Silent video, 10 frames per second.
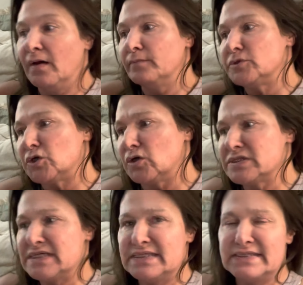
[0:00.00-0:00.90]

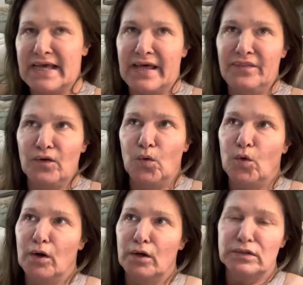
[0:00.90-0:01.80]
Charles's death
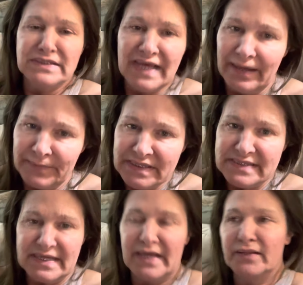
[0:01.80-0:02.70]
or Tammy's
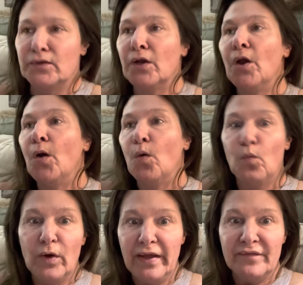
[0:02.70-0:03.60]
death or
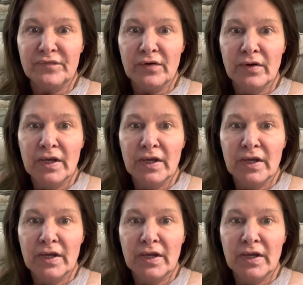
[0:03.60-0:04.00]
whatever.